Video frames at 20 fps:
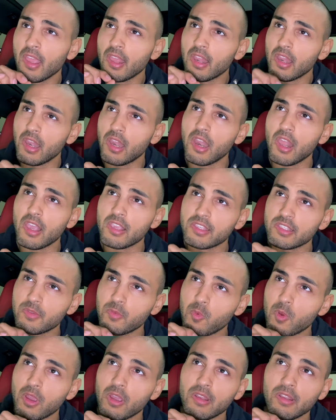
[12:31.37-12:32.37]
last
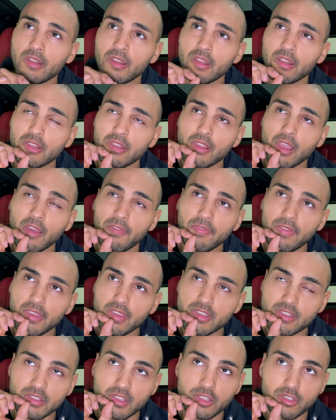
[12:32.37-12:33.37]
one. I think
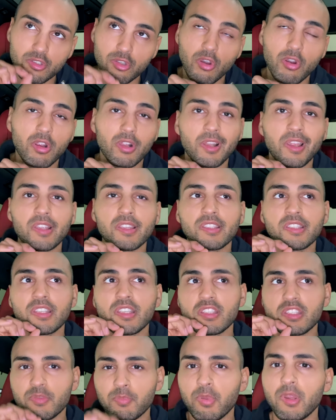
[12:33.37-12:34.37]
it's the chocolate
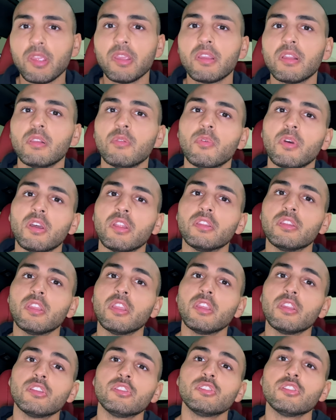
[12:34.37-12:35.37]
sprinkle one,
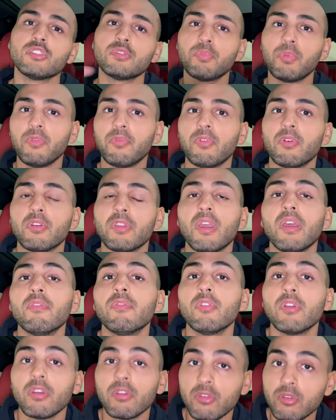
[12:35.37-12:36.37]
just before that
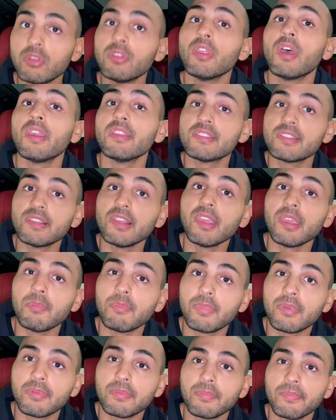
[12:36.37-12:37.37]
for a good night's sleep.
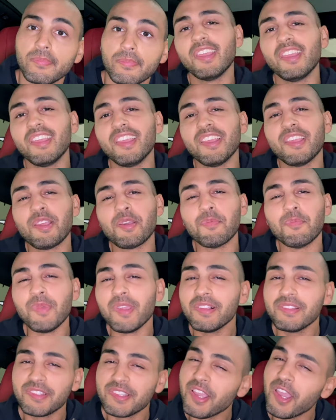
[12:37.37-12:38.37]

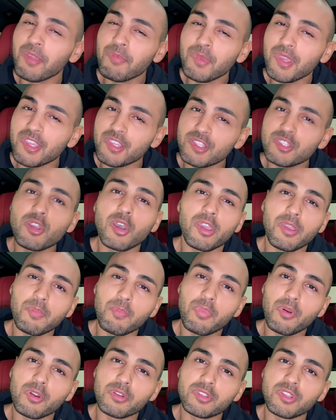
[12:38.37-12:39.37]
Meal timing is not
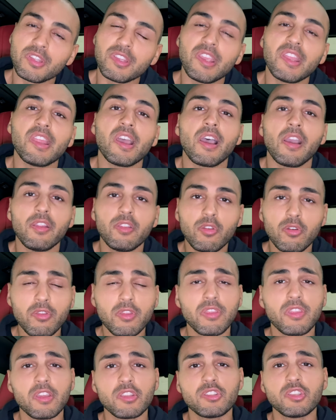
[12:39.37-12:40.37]
important, yet I don't
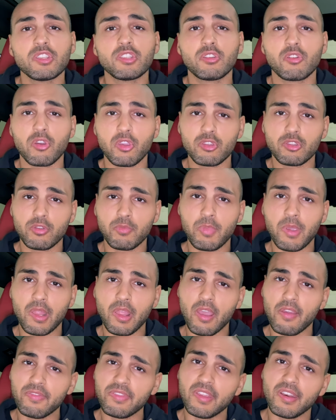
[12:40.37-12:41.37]
suggest going to bed
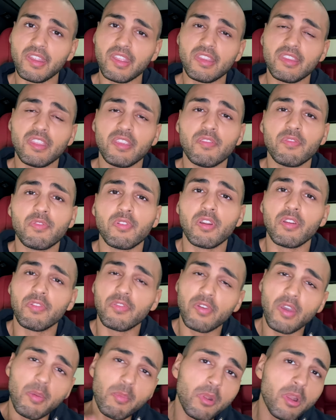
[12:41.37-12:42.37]
after eating. For a
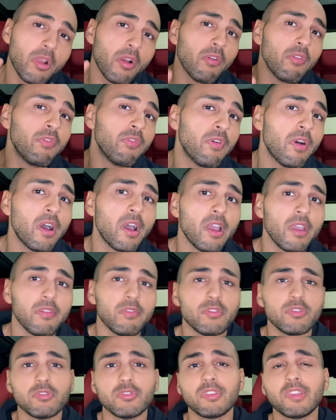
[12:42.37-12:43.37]
family of 5,
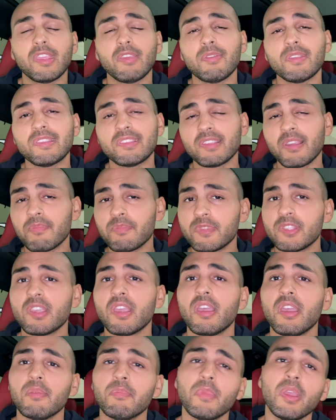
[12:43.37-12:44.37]
you should give it some
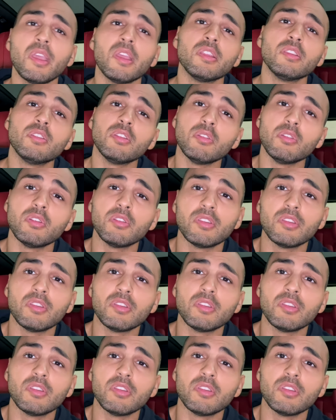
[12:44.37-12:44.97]
time to